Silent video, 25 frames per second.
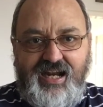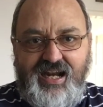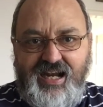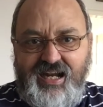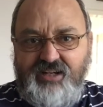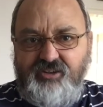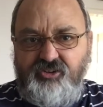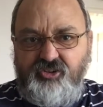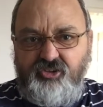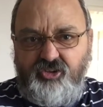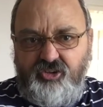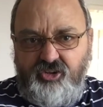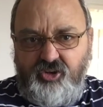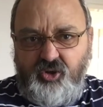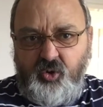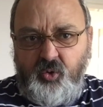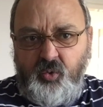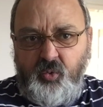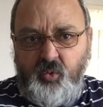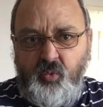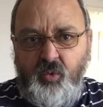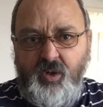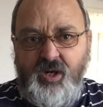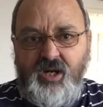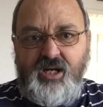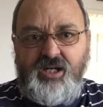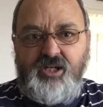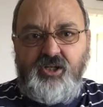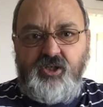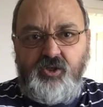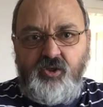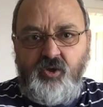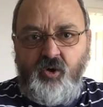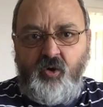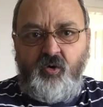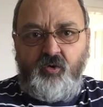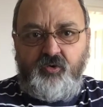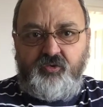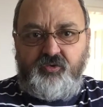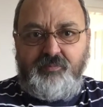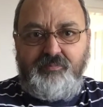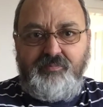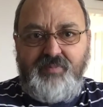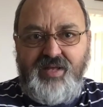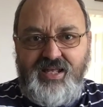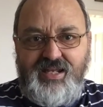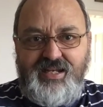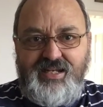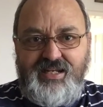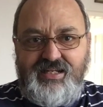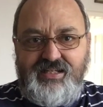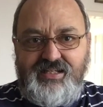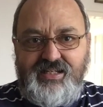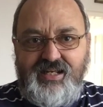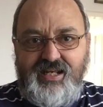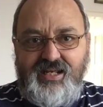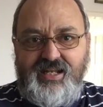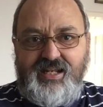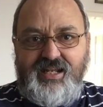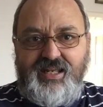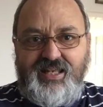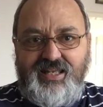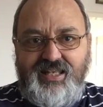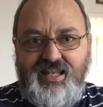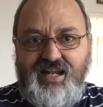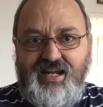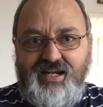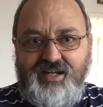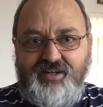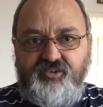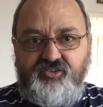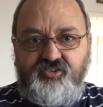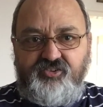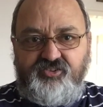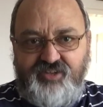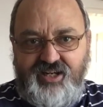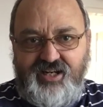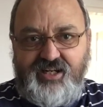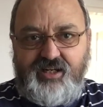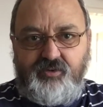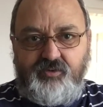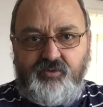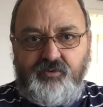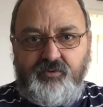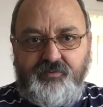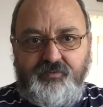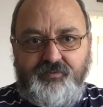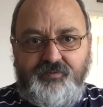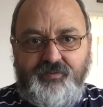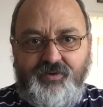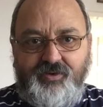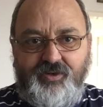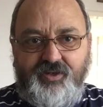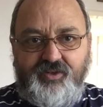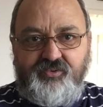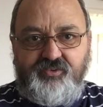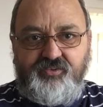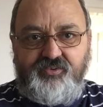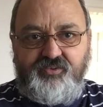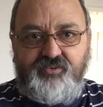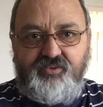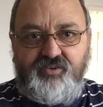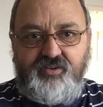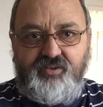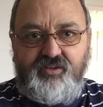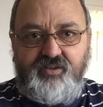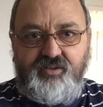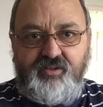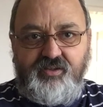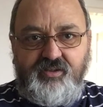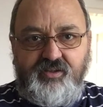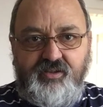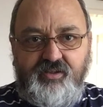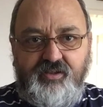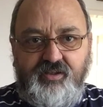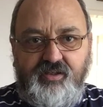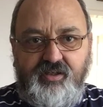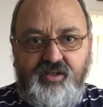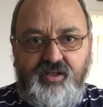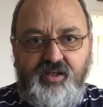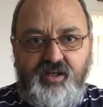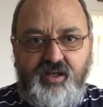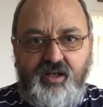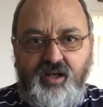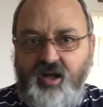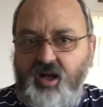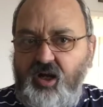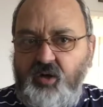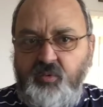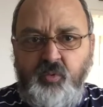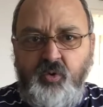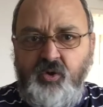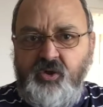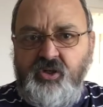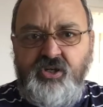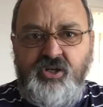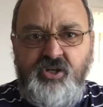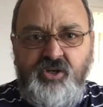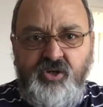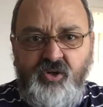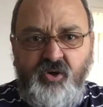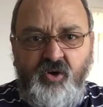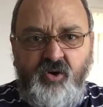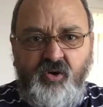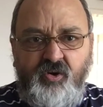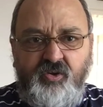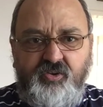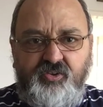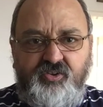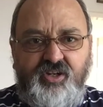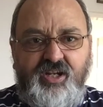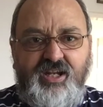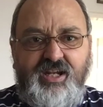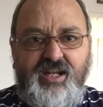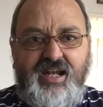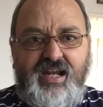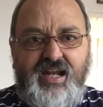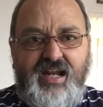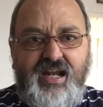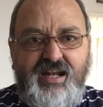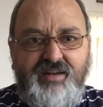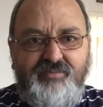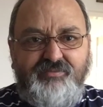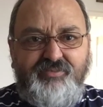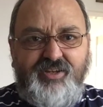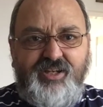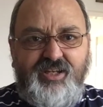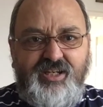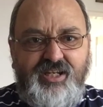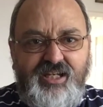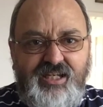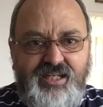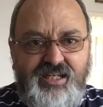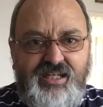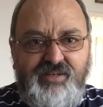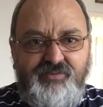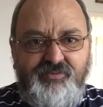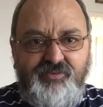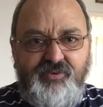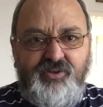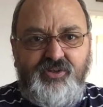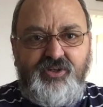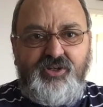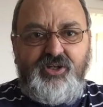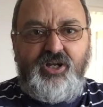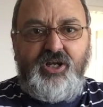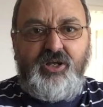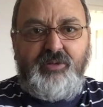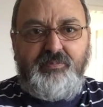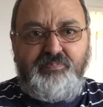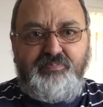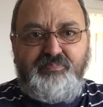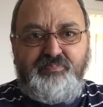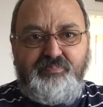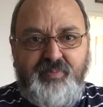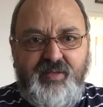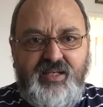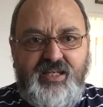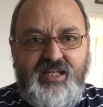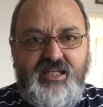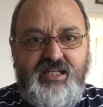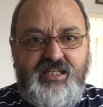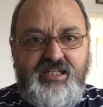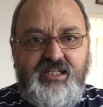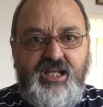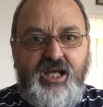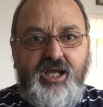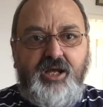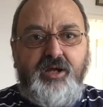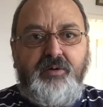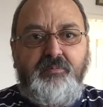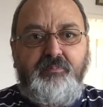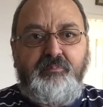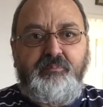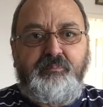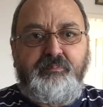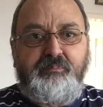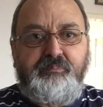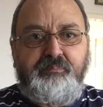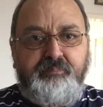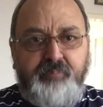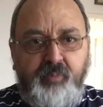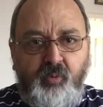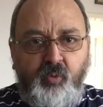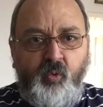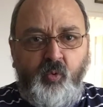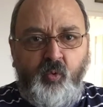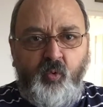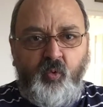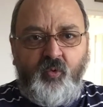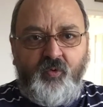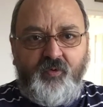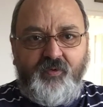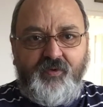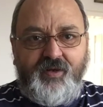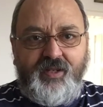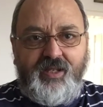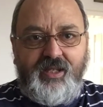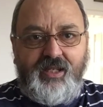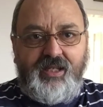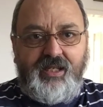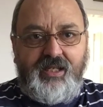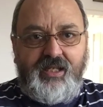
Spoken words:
had you not made that sacrifice. I would not have even been born.